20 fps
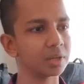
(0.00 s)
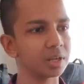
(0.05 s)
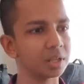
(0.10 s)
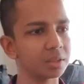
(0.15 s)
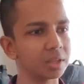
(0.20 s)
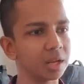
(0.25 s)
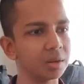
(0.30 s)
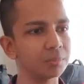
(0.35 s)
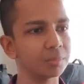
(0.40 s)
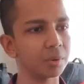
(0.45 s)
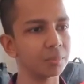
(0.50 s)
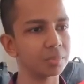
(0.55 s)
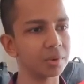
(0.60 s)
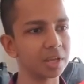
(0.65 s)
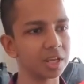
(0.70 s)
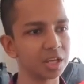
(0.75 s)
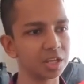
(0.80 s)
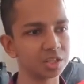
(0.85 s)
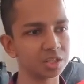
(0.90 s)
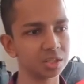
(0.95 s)
design
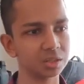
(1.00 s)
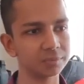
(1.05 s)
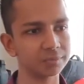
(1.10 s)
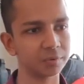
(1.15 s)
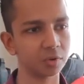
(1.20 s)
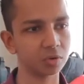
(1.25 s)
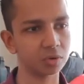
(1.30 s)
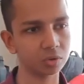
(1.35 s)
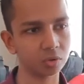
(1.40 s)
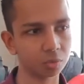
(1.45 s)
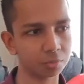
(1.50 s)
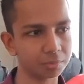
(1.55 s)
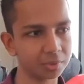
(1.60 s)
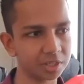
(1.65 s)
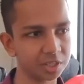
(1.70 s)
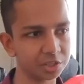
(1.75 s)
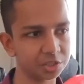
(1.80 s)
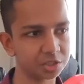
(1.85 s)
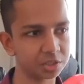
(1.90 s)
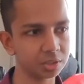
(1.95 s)
publication font
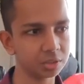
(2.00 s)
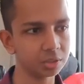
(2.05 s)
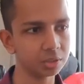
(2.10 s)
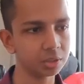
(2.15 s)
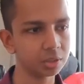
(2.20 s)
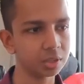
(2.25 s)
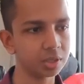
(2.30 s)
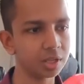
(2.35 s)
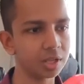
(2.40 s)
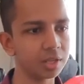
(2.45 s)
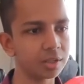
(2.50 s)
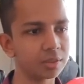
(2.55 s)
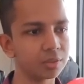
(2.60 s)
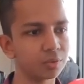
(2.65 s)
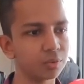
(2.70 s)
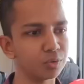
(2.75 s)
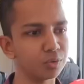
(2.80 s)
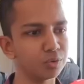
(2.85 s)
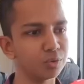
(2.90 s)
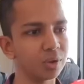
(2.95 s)
combination. So